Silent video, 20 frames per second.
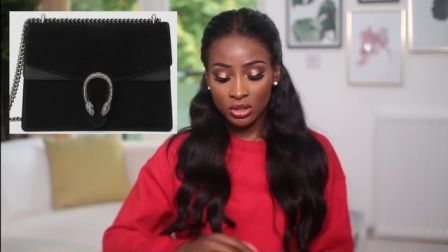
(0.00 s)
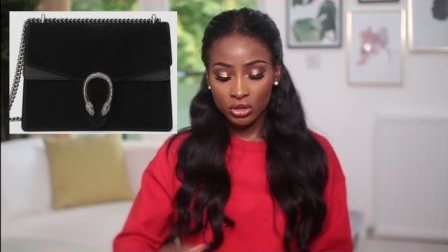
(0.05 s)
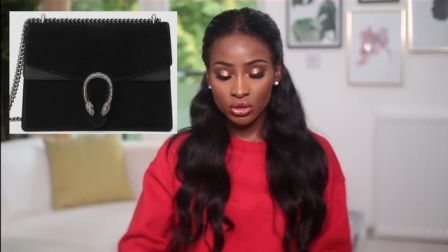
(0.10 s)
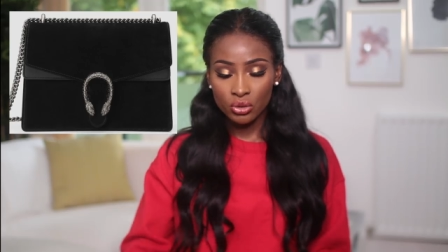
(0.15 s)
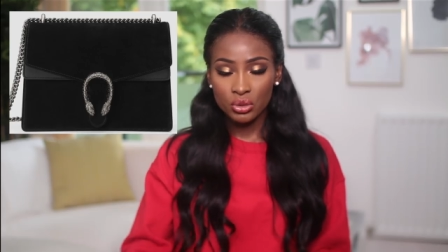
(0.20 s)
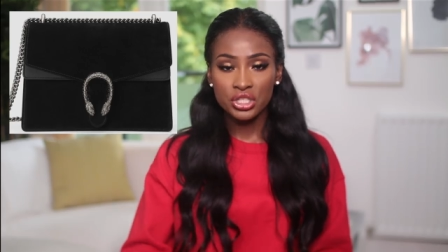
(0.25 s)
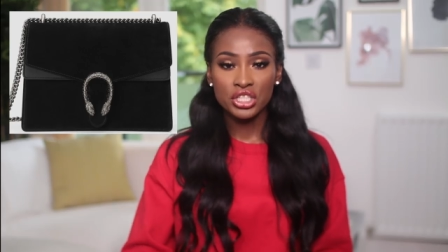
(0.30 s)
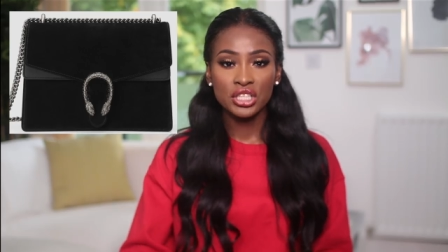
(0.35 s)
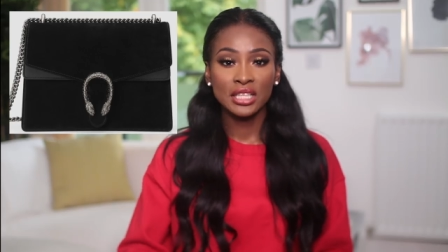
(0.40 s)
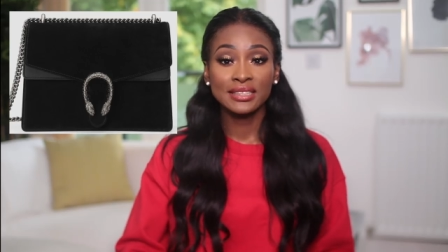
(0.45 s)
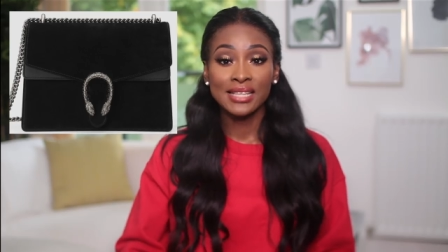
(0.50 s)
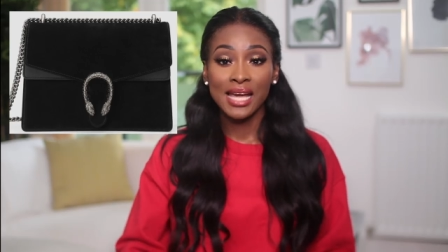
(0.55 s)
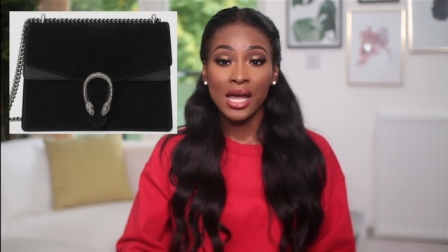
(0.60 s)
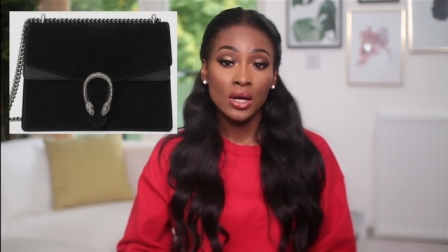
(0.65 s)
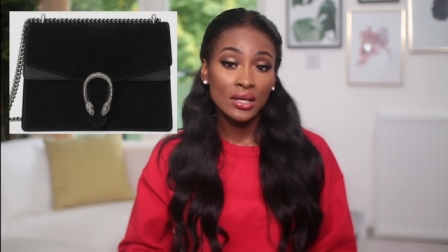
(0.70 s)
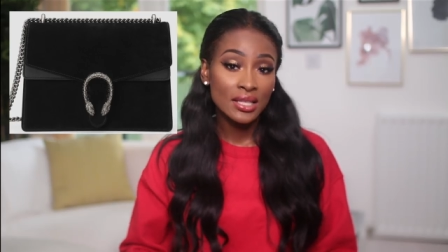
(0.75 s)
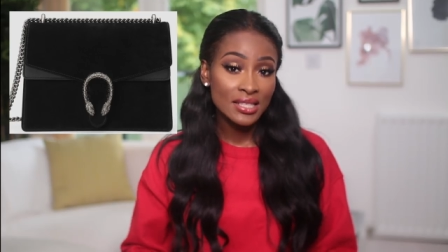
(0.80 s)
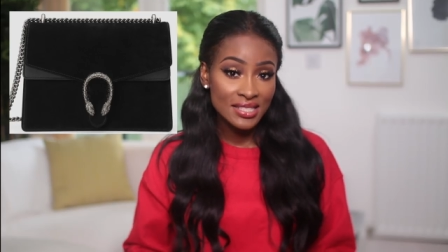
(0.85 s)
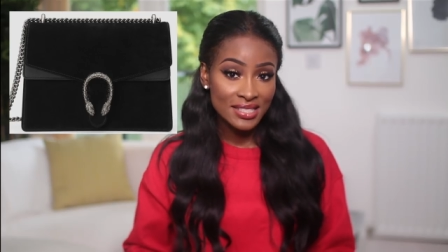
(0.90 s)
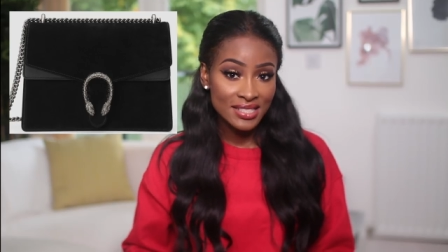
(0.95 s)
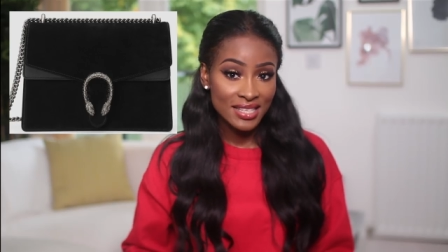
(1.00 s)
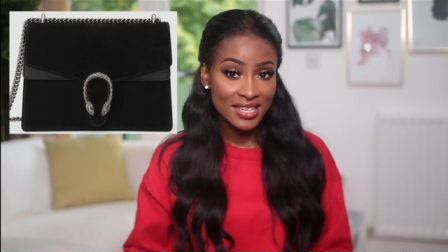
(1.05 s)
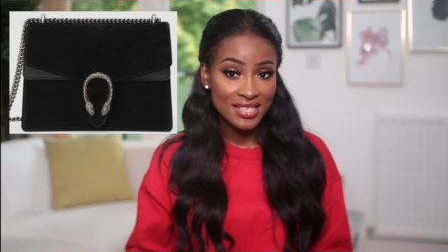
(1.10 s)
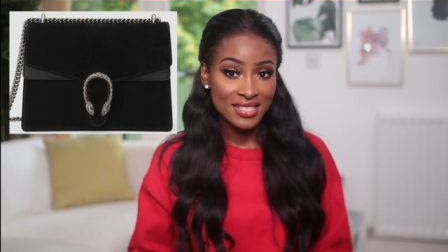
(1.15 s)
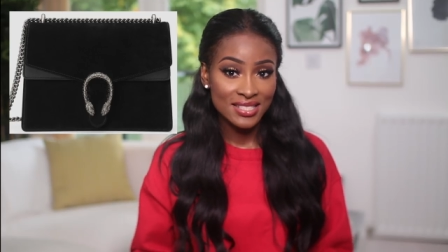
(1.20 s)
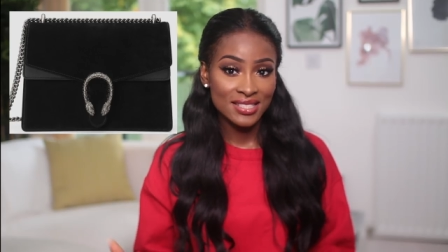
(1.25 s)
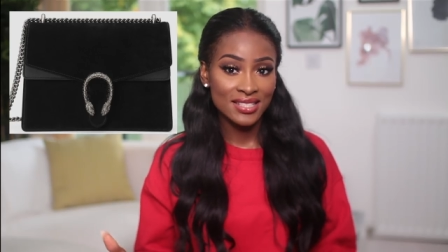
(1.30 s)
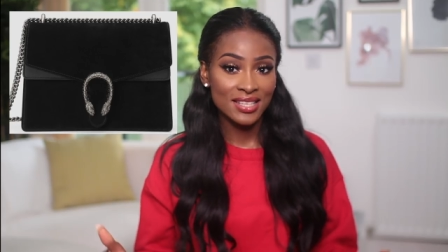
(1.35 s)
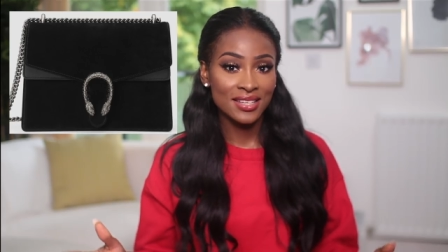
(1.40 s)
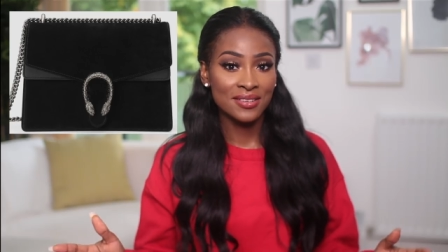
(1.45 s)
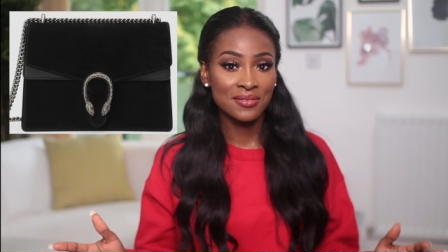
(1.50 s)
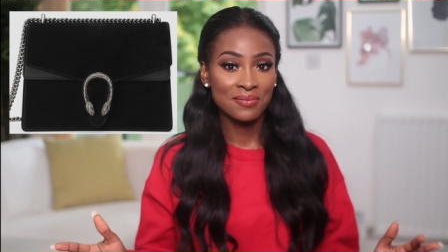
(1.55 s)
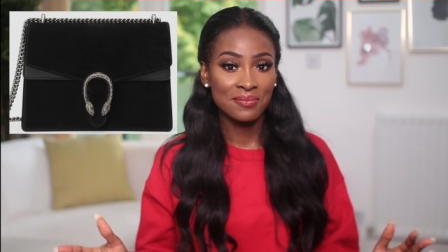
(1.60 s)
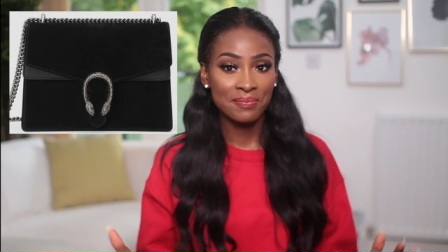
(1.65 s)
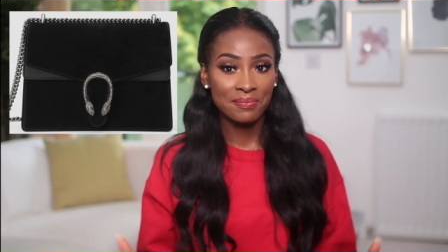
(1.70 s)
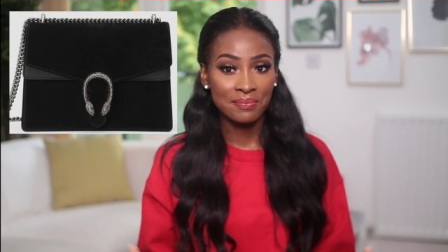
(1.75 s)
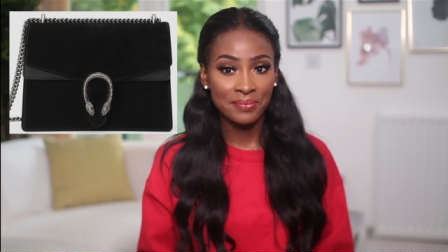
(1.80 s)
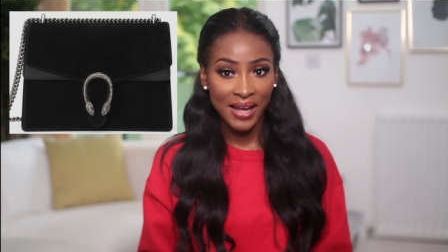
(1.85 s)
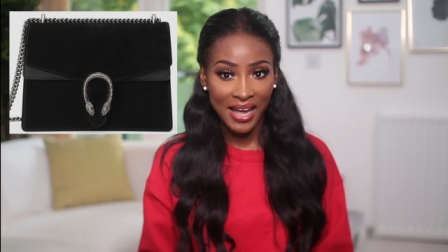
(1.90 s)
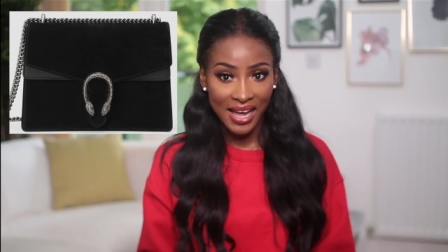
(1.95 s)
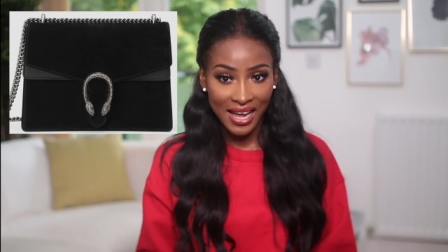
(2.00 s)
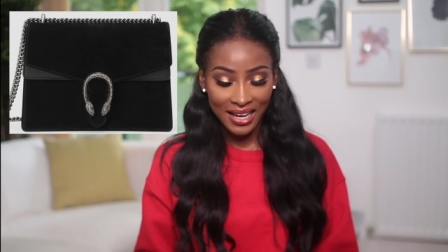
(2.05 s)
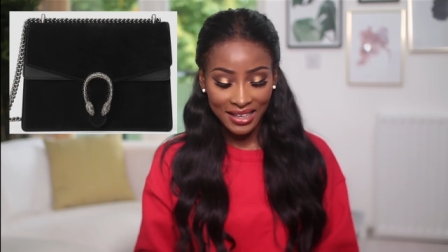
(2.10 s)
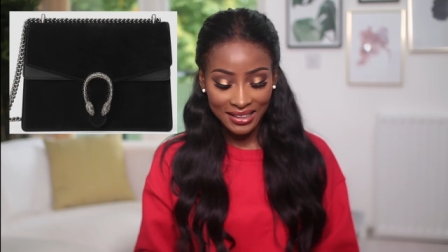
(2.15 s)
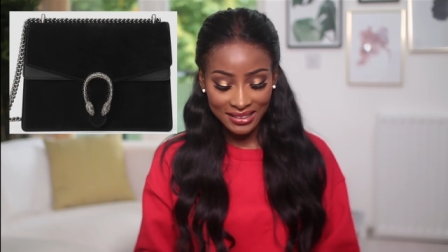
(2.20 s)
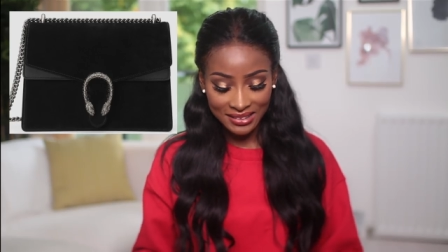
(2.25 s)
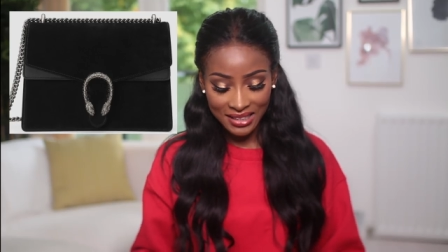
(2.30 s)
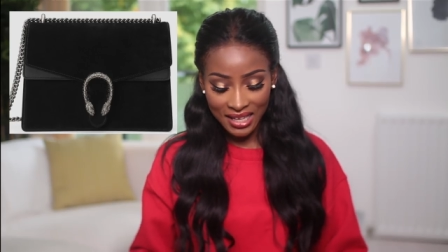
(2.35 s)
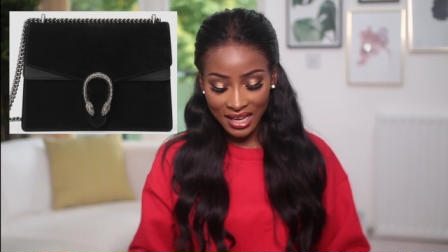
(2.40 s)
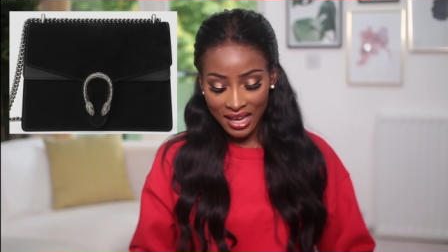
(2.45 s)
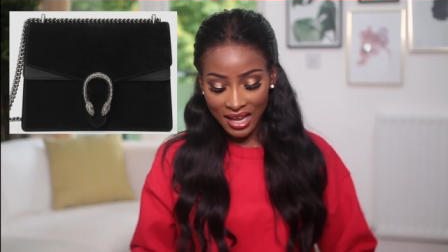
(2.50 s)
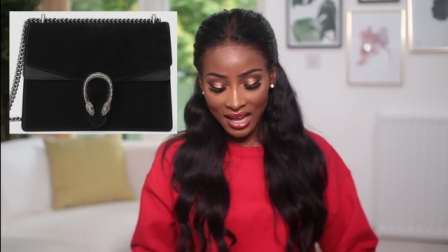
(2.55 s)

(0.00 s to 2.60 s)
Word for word: Gucci Dionysus bags.